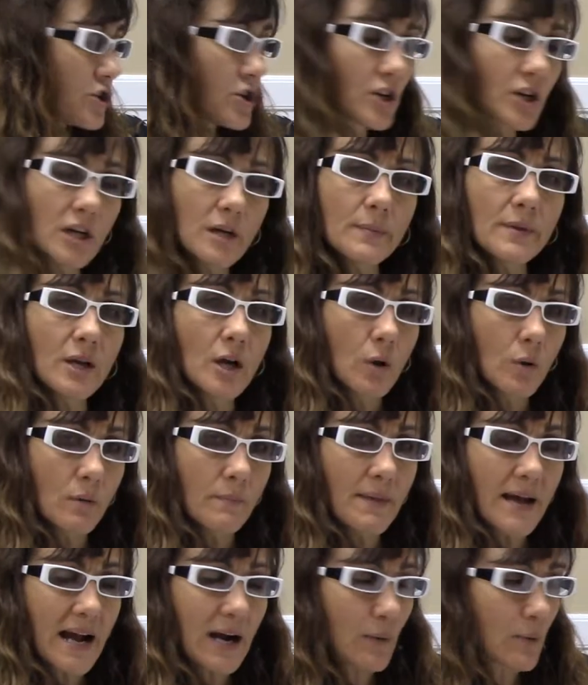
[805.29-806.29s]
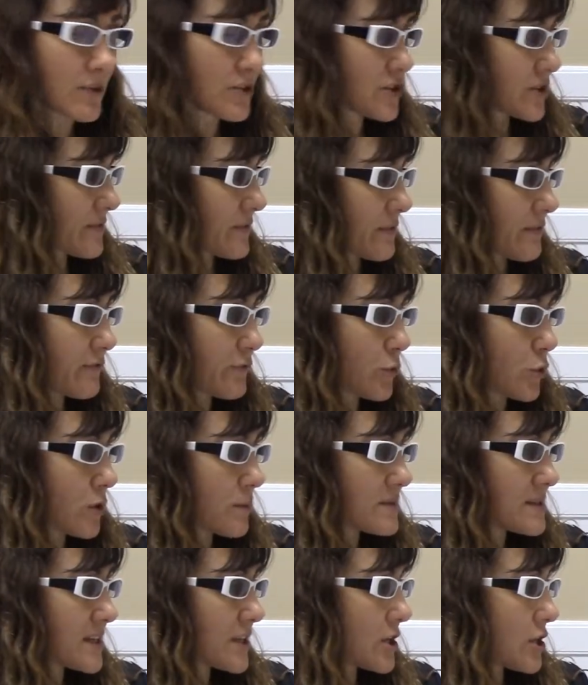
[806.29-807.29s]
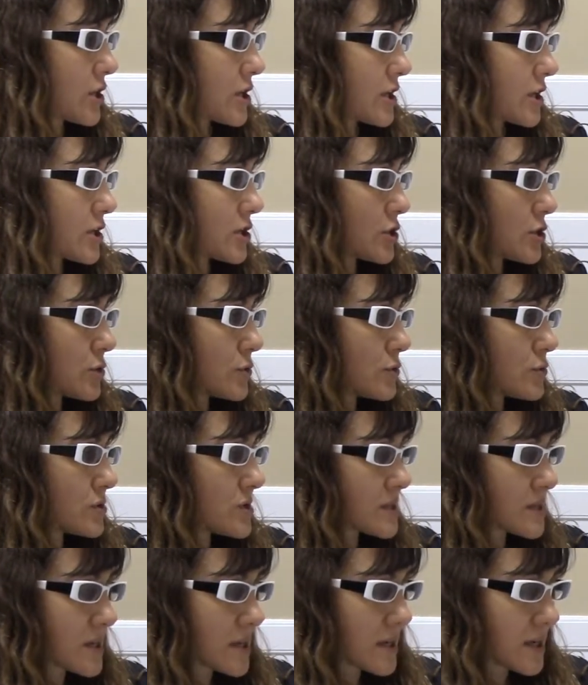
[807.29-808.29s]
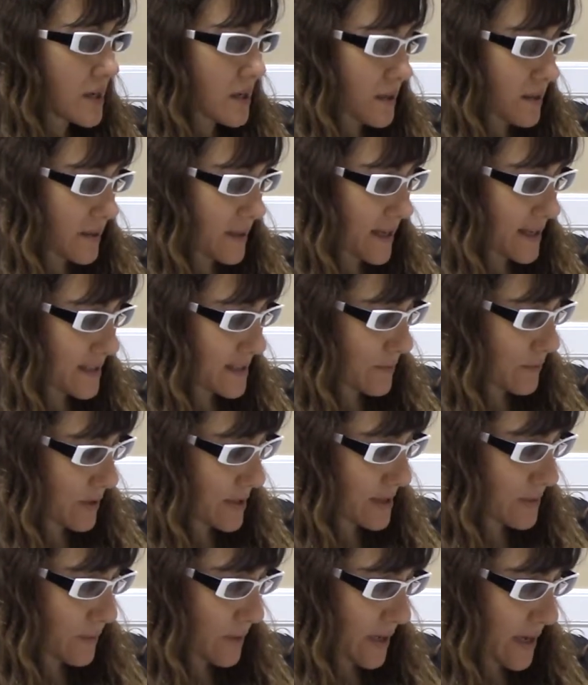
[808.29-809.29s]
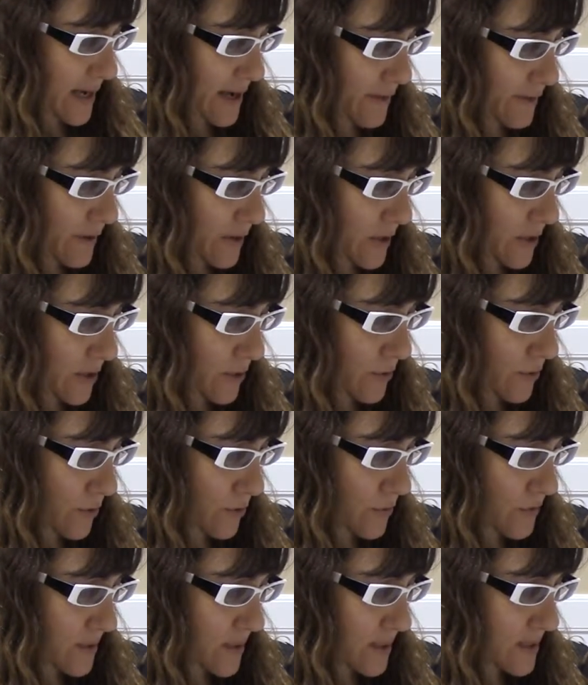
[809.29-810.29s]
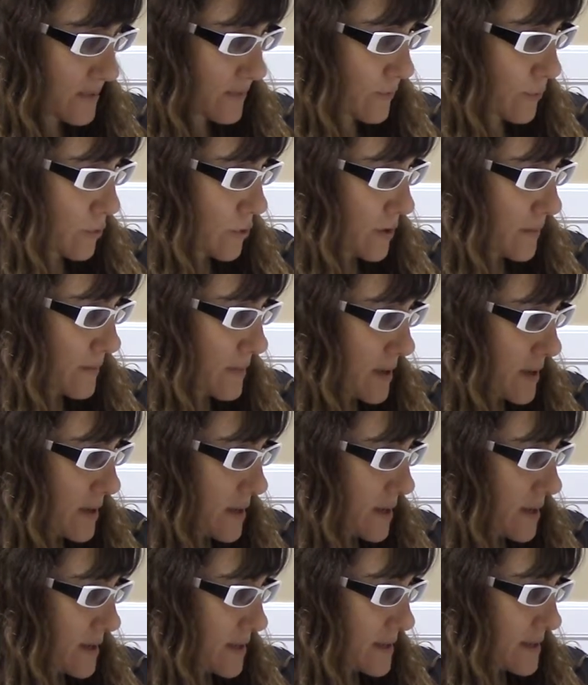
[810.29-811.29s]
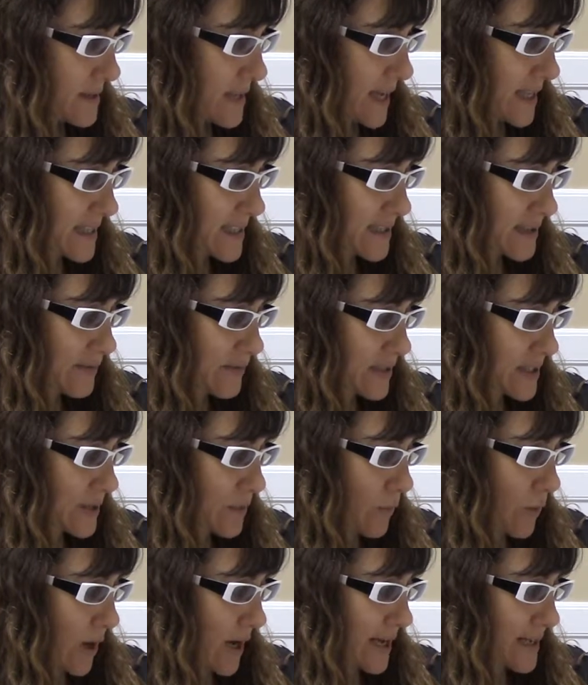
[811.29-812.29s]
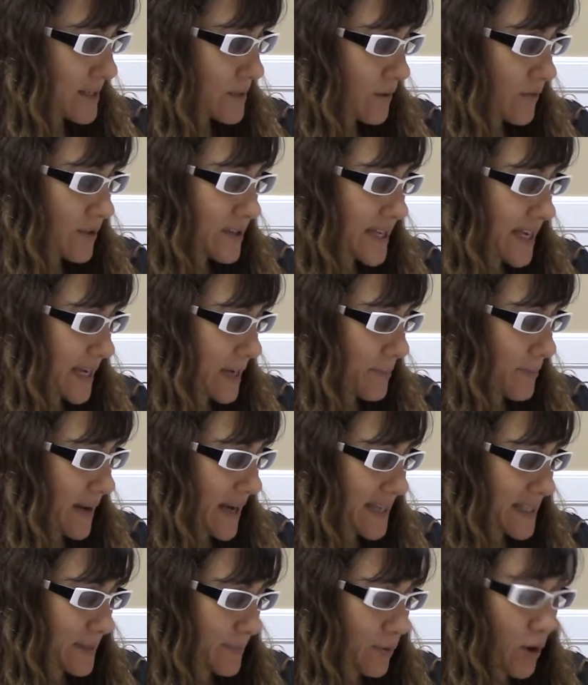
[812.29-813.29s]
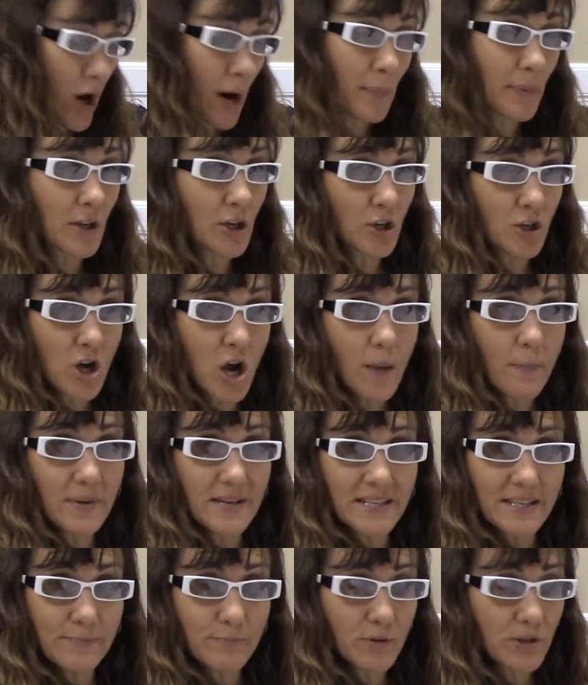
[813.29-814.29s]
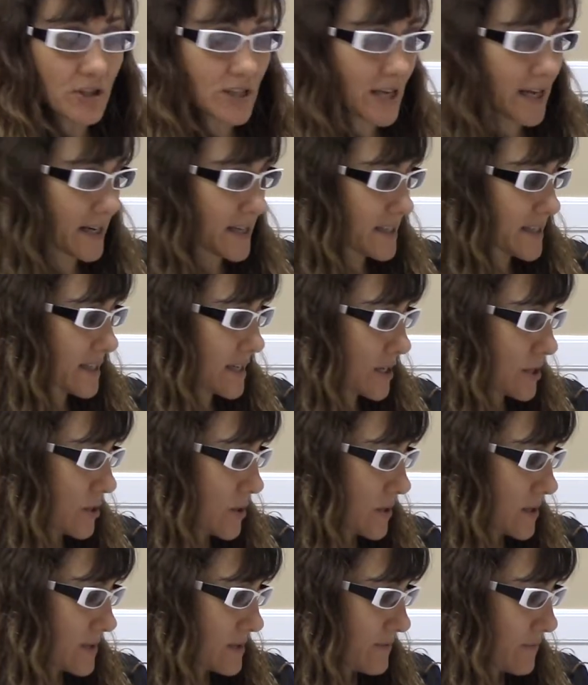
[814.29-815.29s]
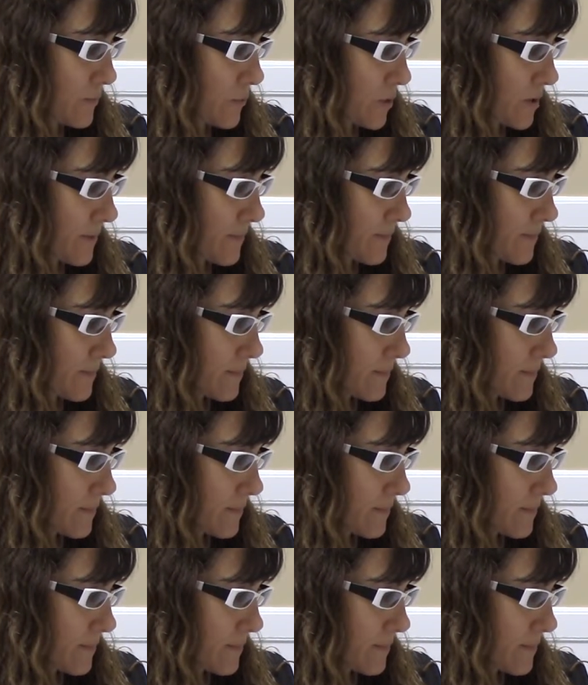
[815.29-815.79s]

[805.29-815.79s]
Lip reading: You're going to be going back with different forms that you're going to use. That's the reason why I really don't use this form. That's the reason why. So if the tenant buys a property, you're not protected under this form.